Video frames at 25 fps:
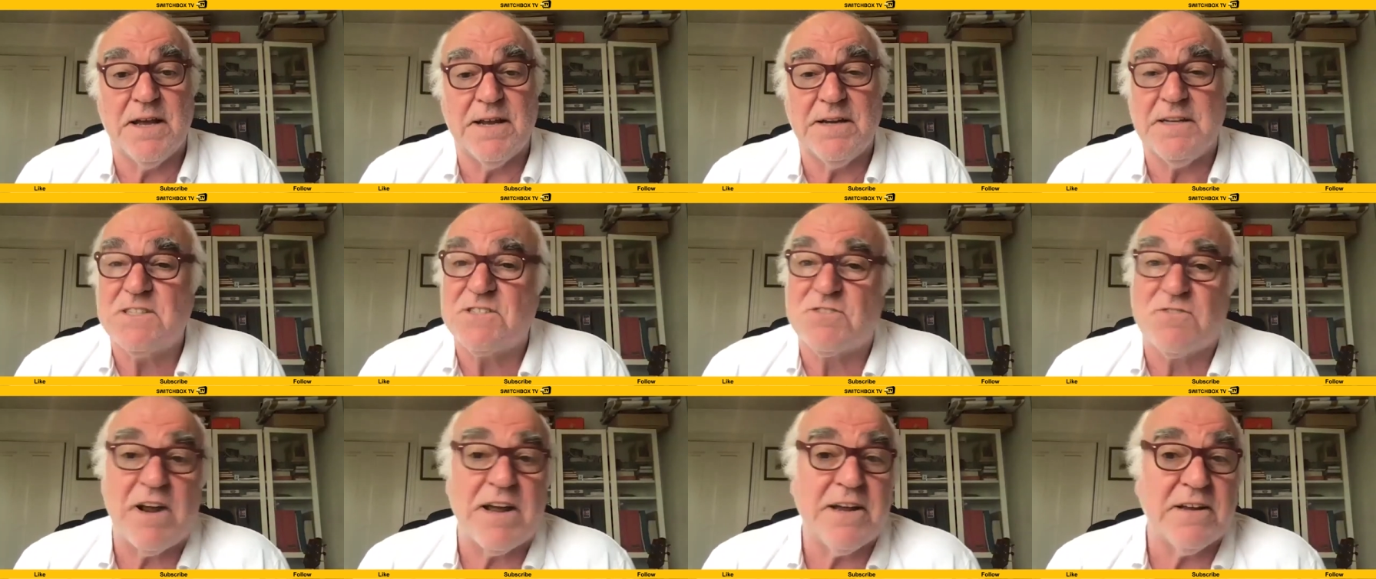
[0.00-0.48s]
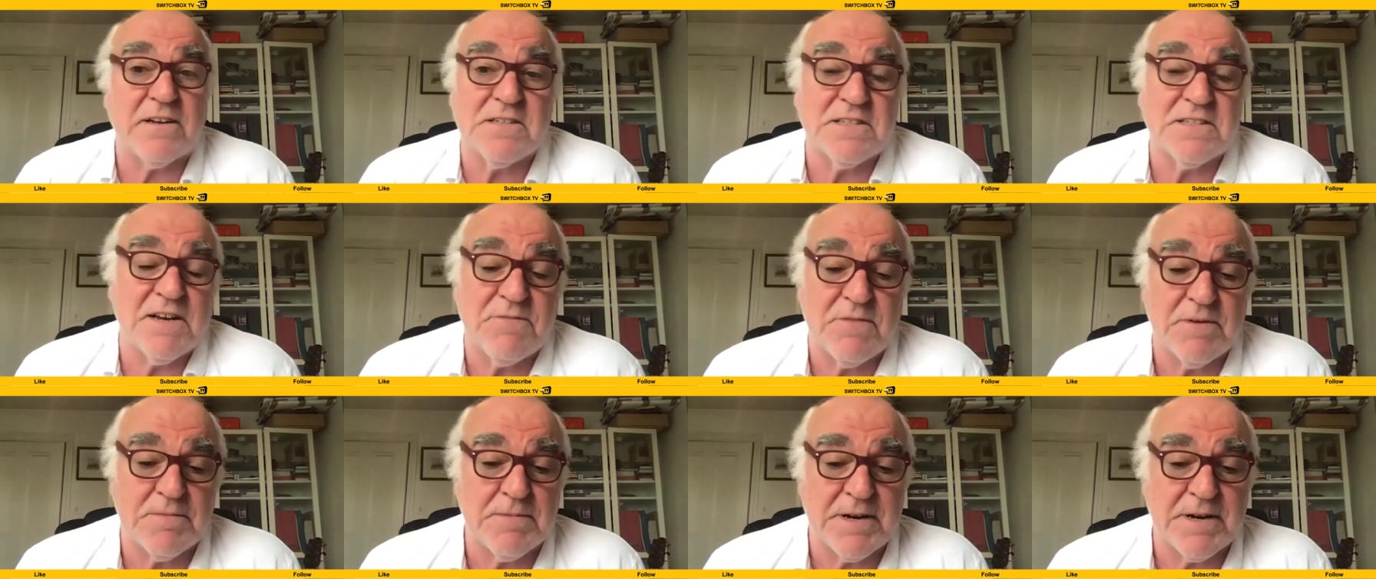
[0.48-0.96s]
And it's great because
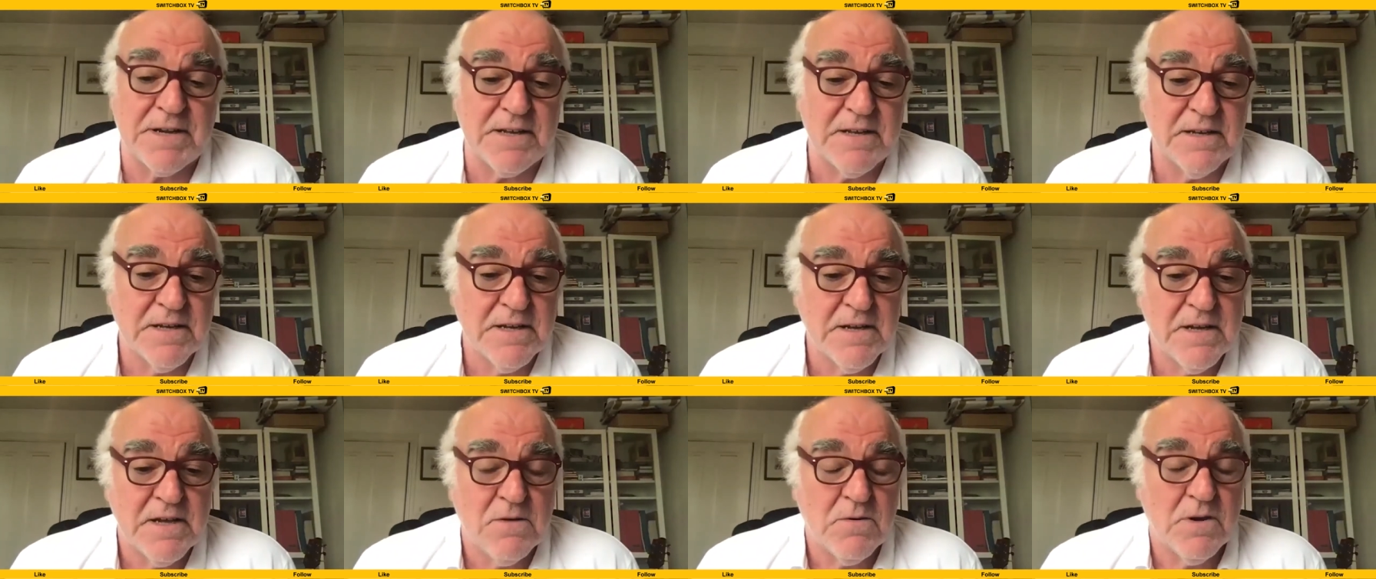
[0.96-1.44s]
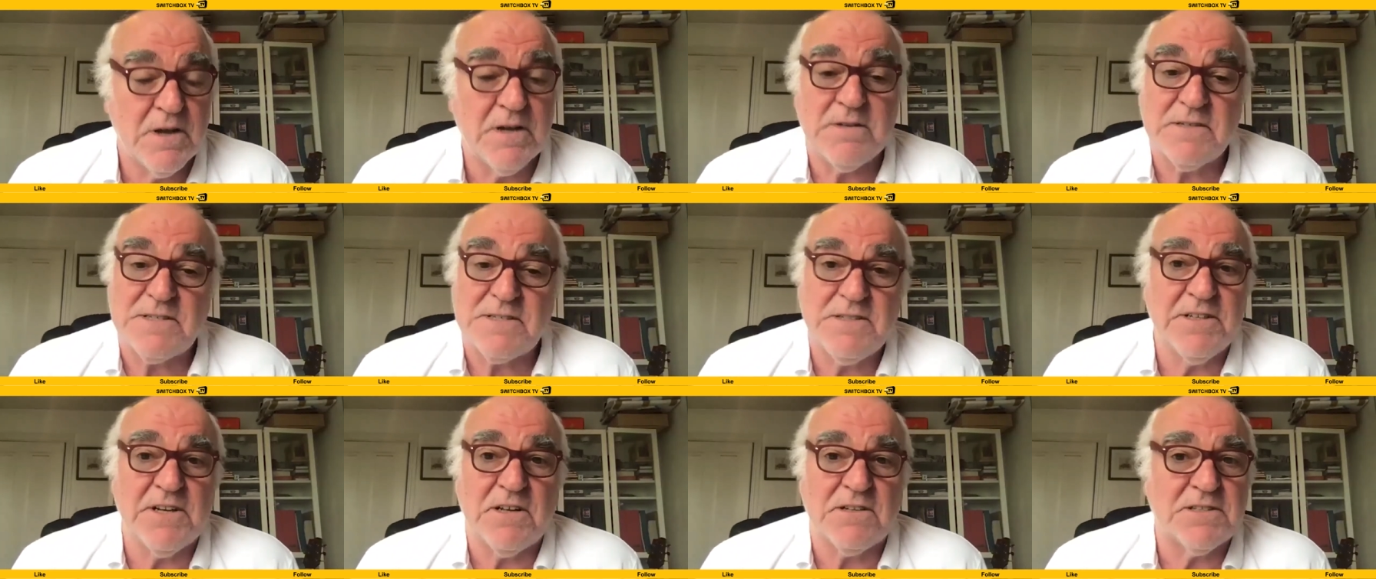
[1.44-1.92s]
everybody,
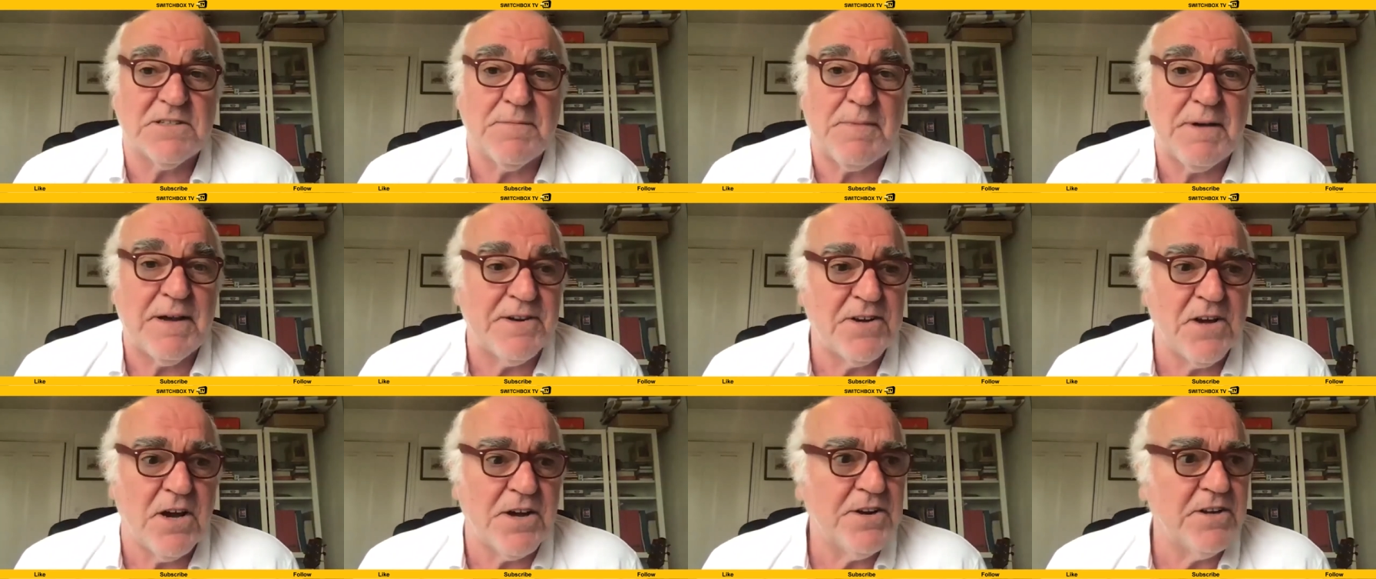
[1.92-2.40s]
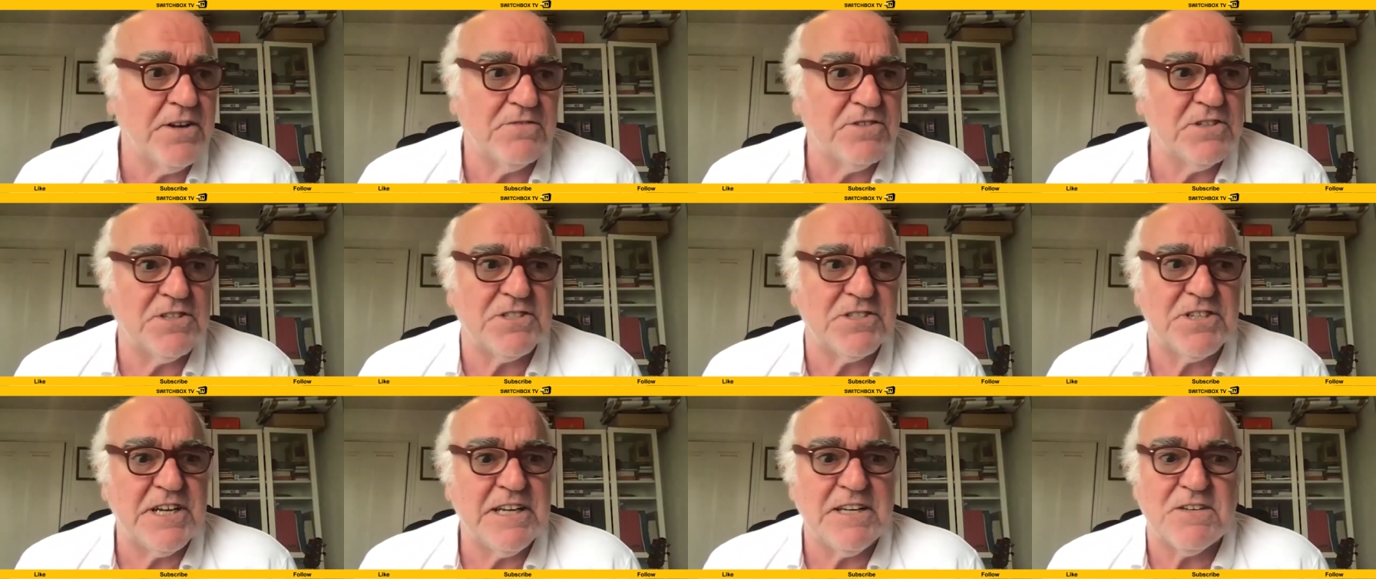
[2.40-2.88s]
it's, you know, it's about 900
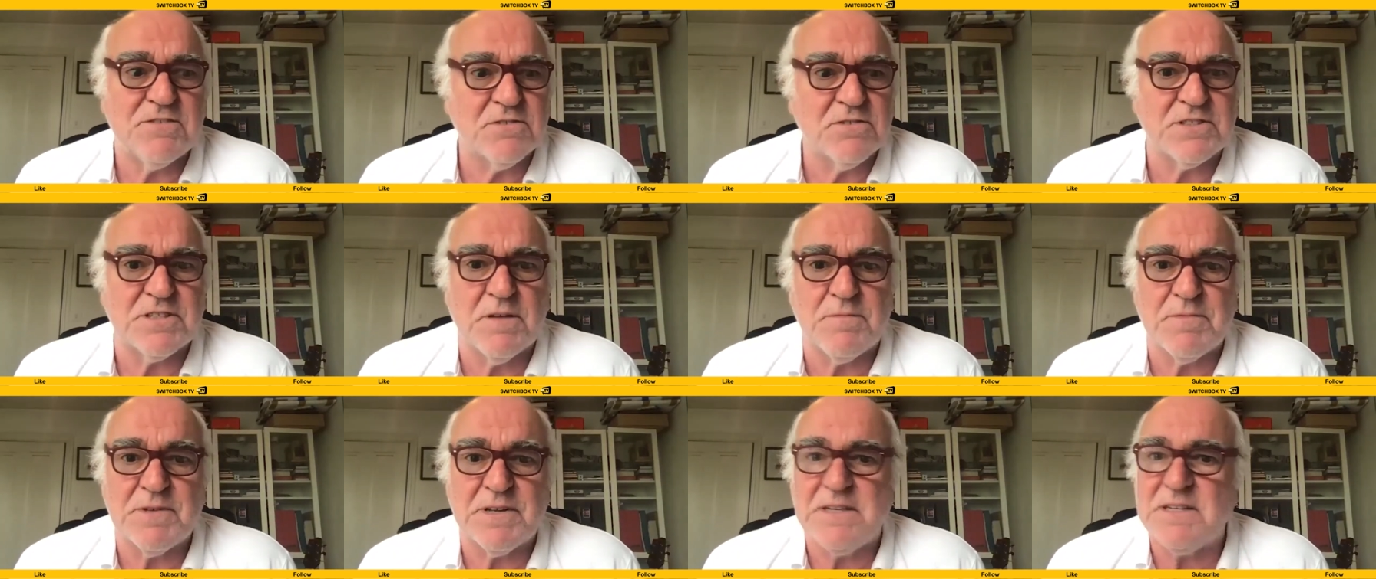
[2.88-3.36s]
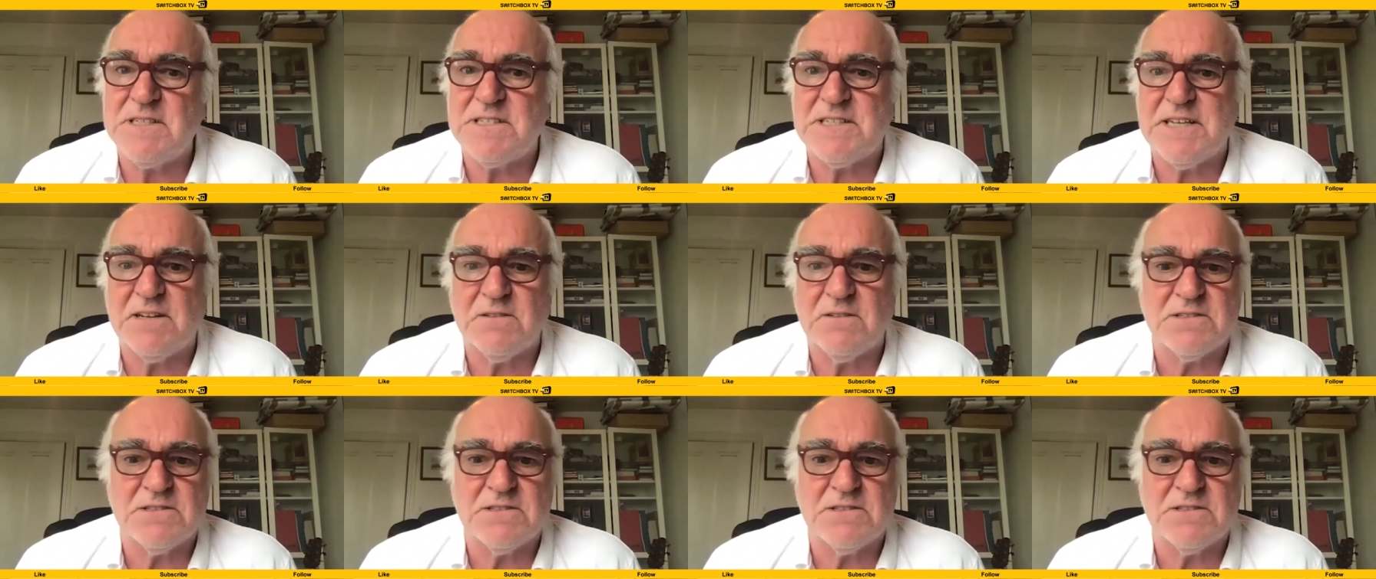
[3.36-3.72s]
seat or something, and it sells